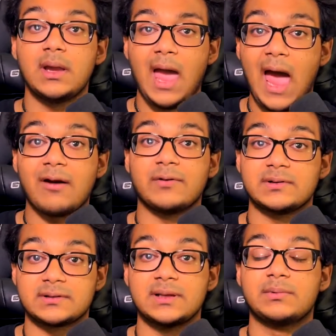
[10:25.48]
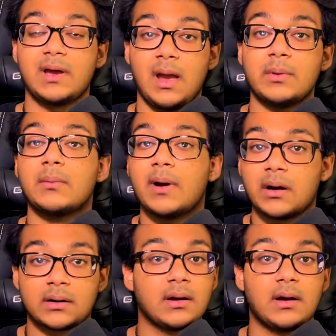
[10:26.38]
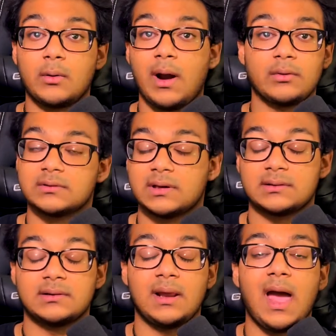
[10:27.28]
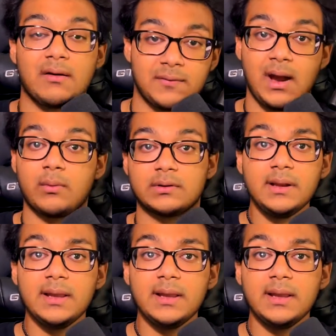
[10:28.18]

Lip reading: average sleep time in America, around 6.5 hours.